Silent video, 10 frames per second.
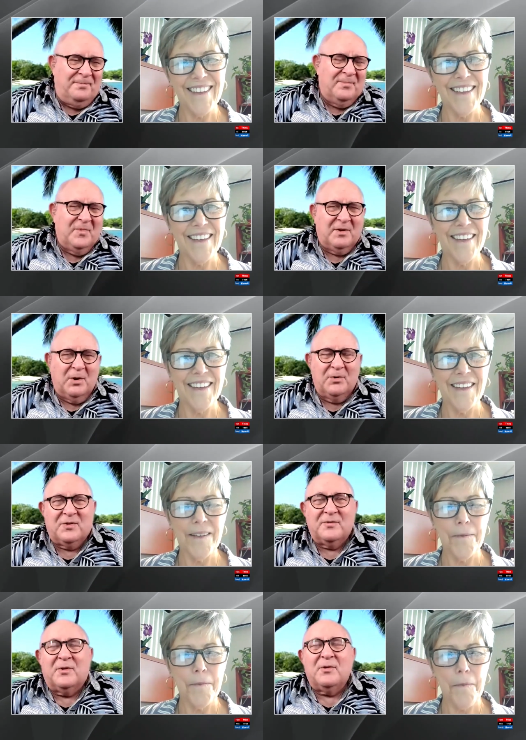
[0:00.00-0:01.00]
Speaker 1: the
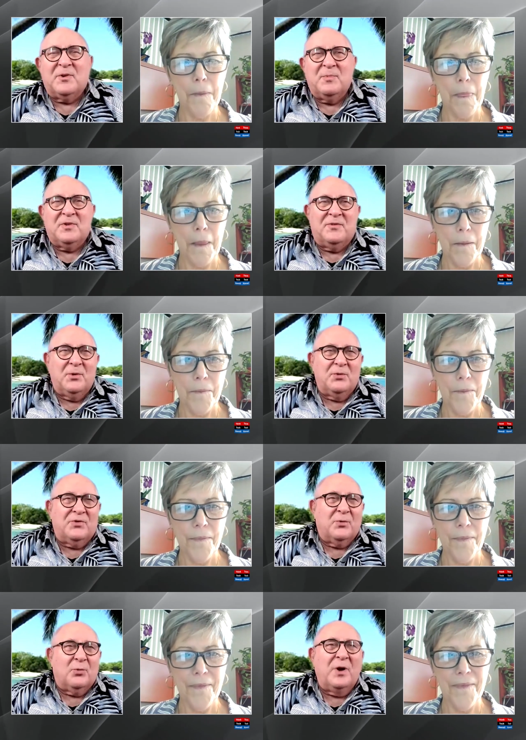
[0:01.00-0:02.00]
ghost of Christmas
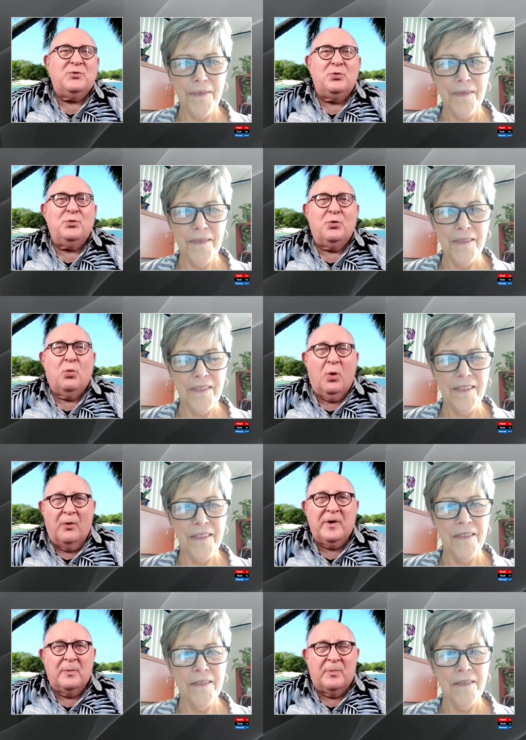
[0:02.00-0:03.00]
future. What do you
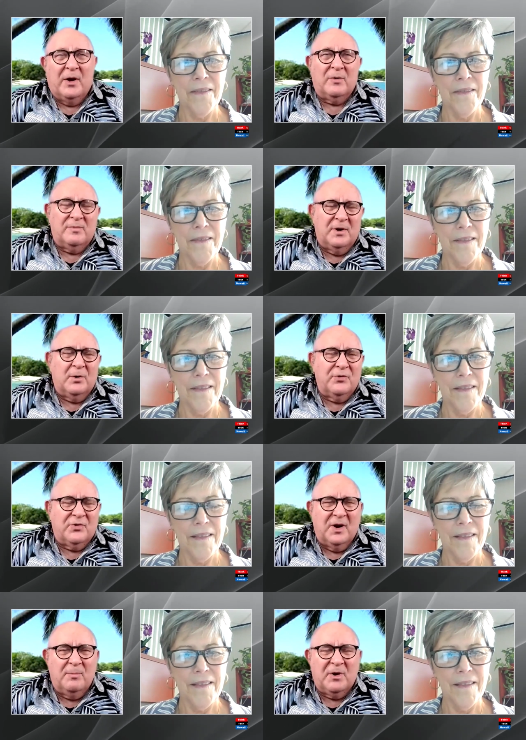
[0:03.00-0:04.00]
worry about, you know,
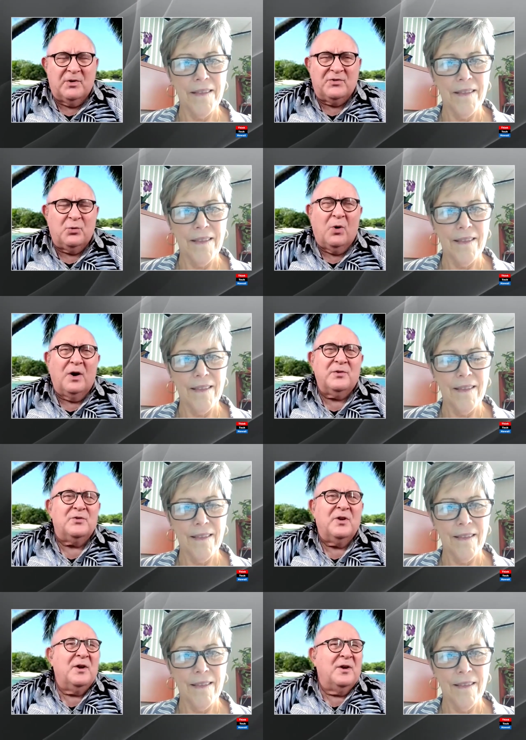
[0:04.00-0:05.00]
Jane? Because you are
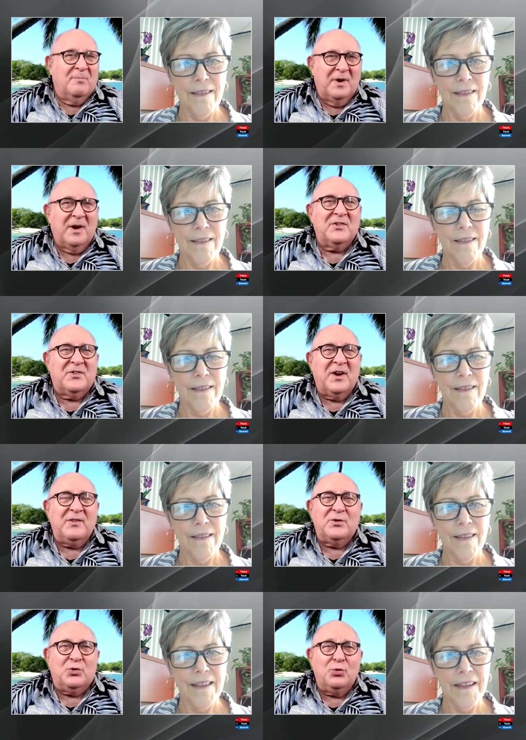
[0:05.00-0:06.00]
the, may I
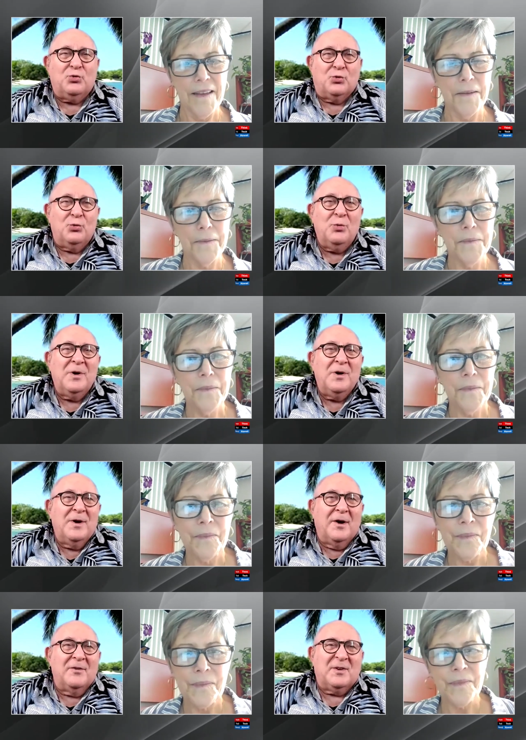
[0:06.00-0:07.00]
say, the tutu
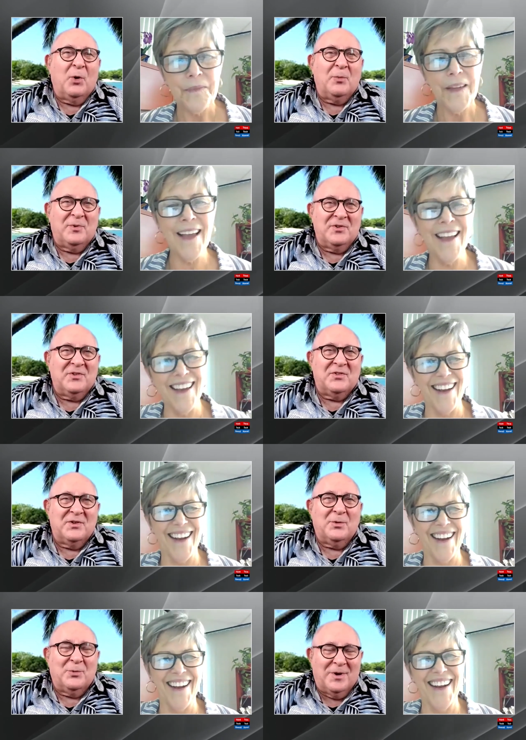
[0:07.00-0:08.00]
a small business
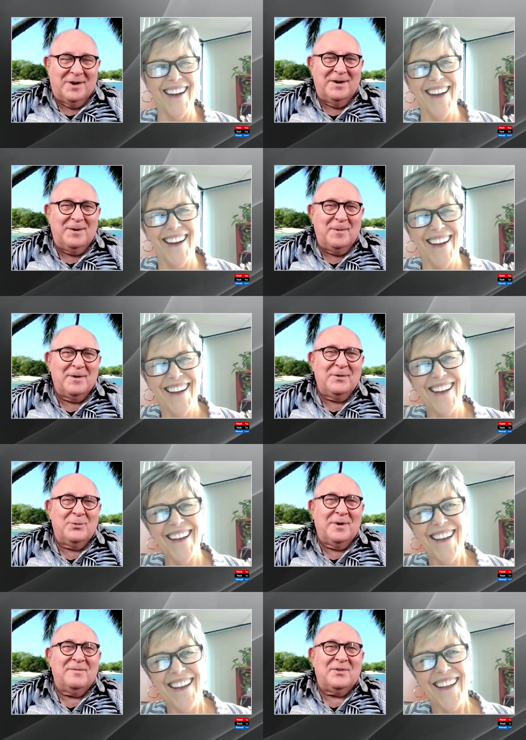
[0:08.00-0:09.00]
in Hawaii, and
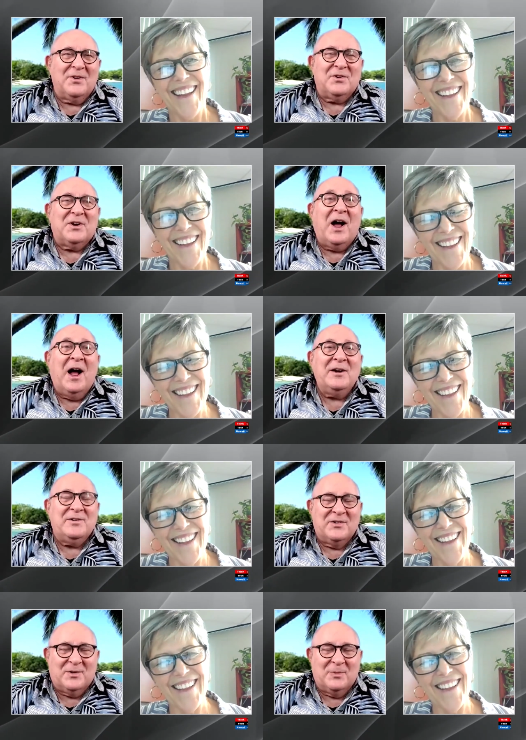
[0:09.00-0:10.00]
you have such a
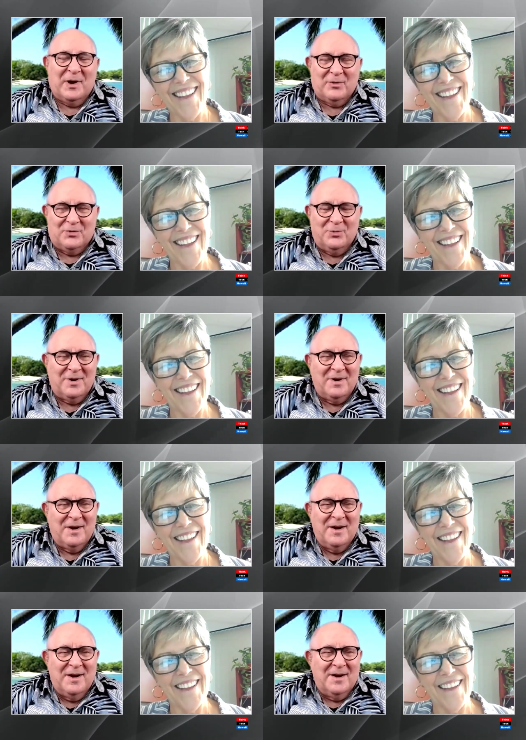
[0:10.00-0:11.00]
kindness about you, and
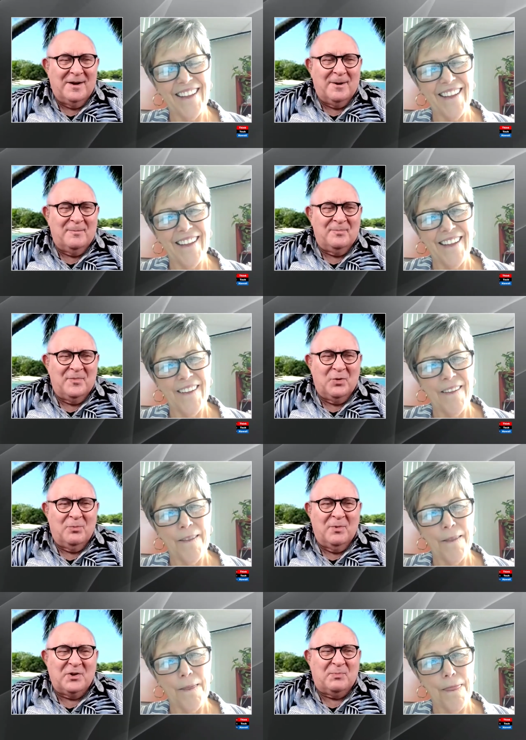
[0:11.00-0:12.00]
um,
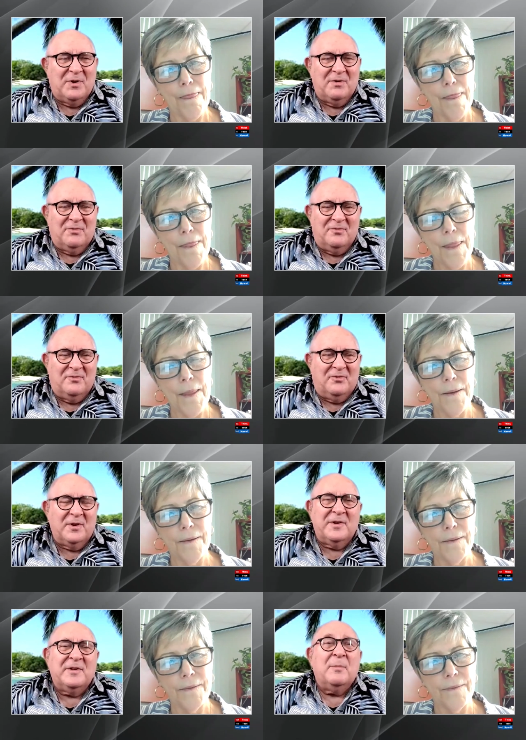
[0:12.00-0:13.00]
you must be
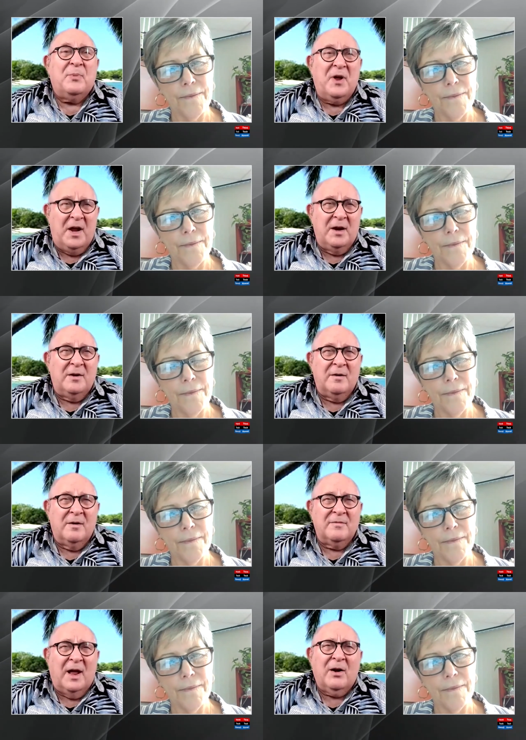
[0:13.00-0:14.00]
feeling the pain
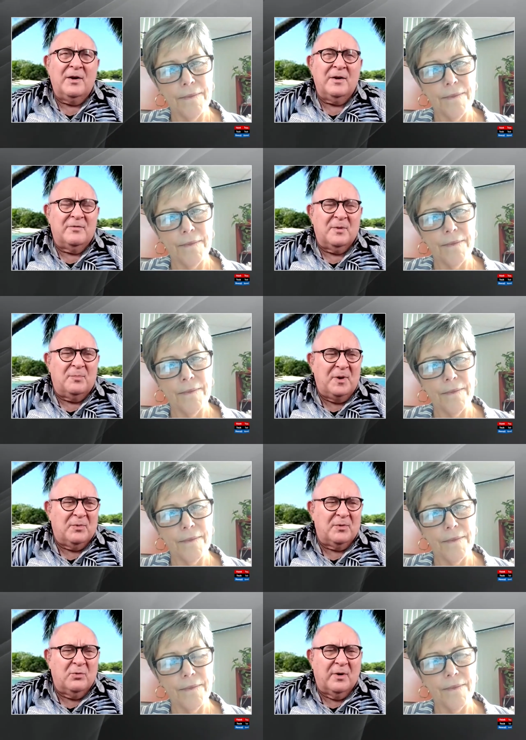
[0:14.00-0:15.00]
not only of the
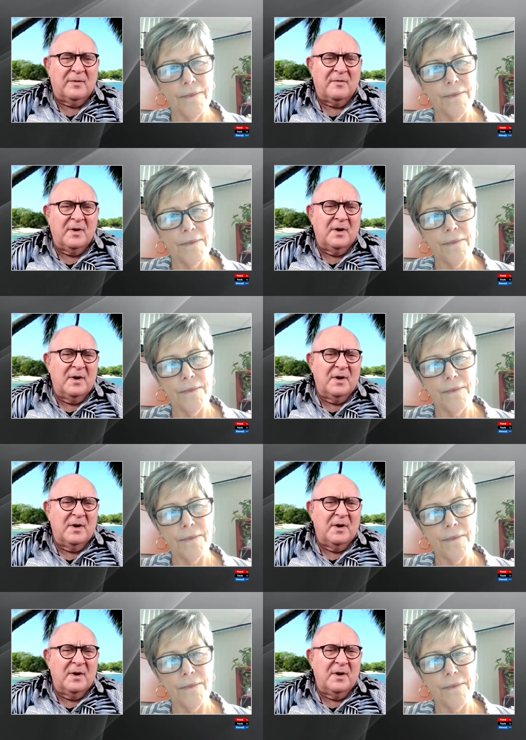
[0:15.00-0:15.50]
people who have